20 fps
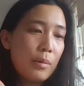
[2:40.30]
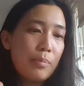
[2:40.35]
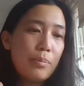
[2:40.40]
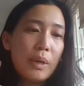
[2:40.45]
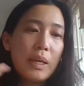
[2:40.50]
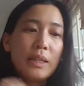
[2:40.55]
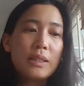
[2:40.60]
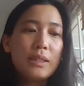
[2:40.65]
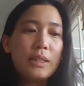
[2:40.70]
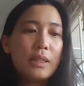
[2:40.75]

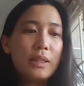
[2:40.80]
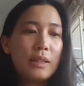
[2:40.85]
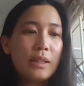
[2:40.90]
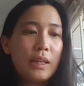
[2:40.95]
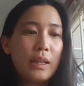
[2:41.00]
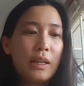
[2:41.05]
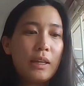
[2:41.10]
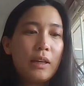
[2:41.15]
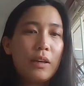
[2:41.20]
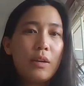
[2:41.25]

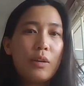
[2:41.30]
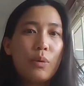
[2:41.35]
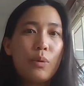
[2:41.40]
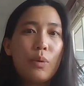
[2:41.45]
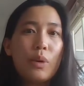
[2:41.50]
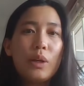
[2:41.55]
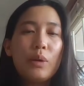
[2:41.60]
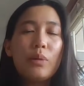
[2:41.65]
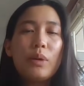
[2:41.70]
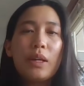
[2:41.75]
Basically,
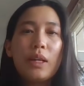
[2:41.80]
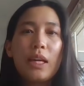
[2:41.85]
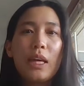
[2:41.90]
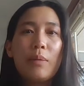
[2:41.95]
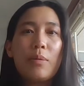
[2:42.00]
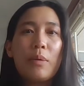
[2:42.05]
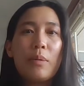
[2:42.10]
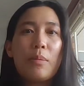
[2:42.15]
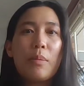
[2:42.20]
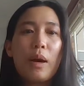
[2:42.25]
what you want to
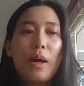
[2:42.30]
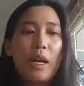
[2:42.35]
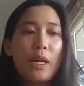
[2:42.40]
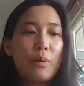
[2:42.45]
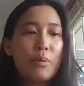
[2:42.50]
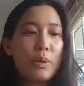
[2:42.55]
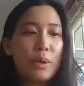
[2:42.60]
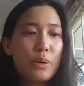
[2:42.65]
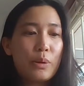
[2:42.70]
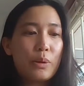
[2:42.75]
keep in mind
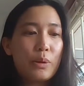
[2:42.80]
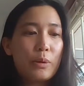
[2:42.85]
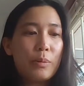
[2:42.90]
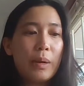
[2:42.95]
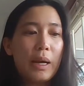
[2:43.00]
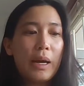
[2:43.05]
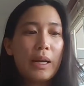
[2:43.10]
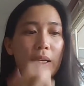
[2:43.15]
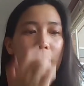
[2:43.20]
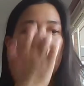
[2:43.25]
with a
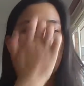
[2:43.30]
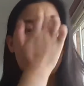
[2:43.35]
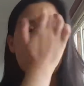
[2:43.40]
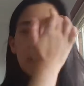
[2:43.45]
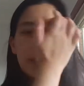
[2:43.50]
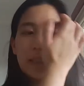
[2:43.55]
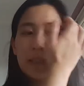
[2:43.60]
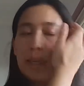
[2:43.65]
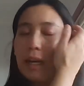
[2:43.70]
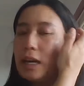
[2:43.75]
callback
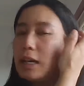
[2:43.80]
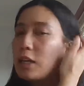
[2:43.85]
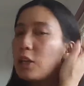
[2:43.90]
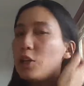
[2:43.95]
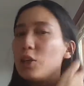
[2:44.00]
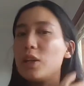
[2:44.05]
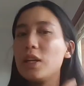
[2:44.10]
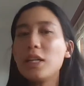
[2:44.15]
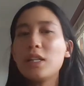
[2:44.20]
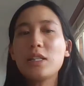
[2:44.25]
is that
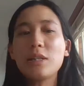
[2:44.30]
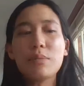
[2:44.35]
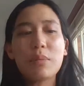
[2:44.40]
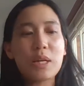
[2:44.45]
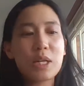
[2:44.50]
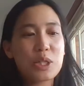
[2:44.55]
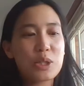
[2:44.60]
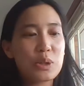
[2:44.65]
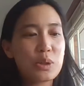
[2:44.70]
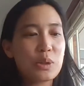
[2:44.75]
you need to
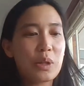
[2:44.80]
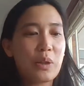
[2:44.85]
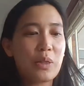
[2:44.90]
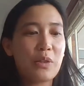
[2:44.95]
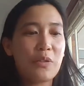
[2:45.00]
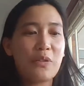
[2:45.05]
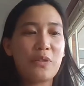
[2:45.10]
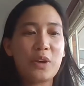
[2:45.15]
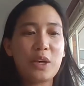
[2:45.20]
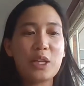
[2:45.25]
make sure that the
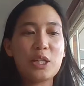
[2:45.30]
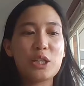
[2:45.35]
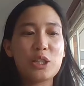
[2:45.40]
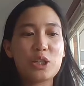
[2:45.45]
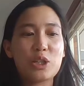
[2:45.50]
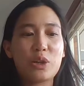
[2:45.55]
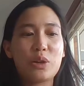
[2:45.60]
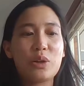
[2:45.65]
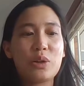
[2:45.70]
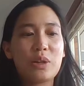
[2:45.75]
first
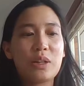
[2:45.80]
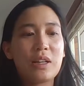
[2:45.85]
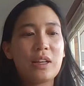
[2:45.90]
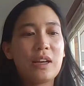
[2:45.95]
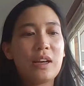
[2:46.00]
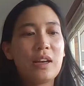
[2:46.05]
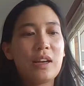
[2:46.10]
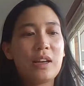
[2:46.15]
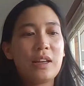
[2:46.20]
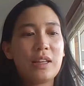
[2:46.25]
joke
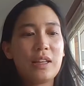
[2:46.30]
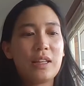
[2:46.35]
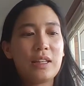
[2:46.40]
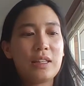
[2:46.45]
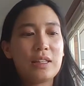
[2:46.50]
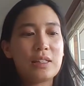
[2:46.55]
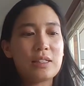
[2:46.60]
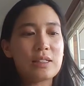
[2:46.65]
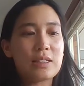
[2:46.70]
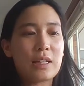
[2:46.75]

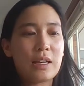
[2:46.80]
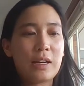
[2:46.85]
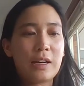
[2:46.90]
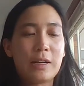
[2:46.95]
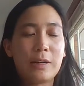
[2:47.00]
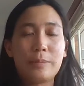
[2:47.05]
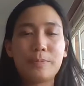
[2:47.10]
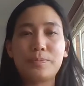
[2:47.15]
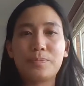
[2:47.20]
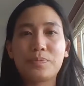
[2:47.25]
is
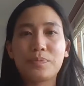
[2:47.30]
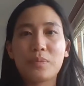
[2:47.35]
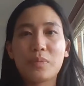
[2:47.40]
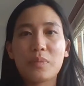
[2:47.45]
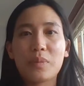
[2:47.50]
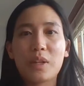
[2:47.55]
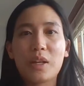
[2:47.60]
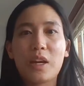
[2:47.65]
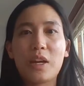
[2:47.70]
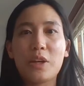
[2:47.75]

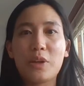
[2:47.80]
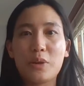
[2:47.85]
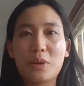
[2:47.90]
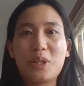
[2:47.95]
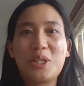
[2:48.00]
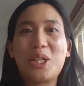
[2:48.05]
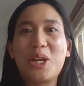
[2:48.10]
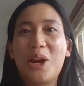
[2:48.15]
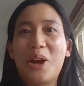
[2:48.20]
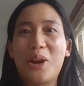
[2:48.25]
a good
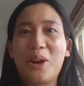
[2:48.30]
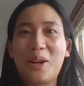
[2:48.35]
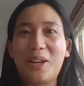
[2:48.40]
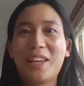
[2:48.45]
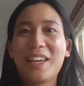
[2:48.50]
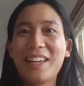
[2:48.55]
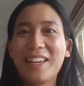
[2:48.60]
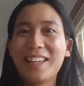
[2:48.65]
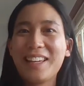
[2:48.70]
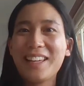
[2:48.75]

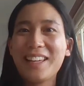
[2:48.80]
joke.